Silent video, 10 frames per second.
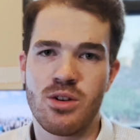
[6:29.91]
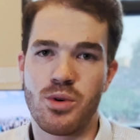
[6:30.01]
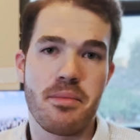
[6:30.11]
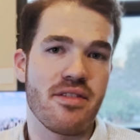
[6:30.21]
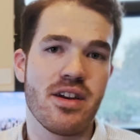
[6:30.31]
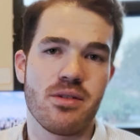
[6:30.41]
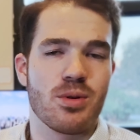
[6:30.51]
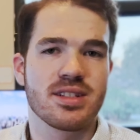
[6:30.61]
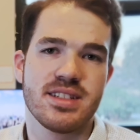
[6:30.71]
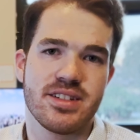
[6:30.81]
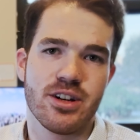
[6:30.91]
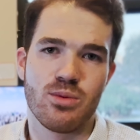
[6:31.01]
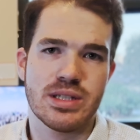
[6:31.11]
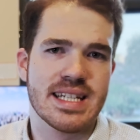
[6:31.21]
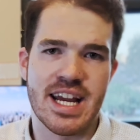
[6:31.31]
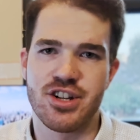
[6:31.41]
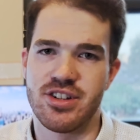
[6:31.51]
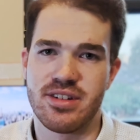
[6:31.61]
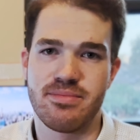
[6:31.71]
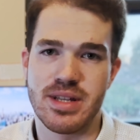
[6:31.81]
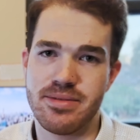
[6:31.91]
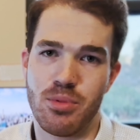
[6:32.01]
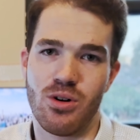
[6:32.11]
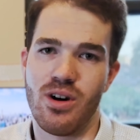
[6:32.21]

One of my favorite books this year was Anxious People.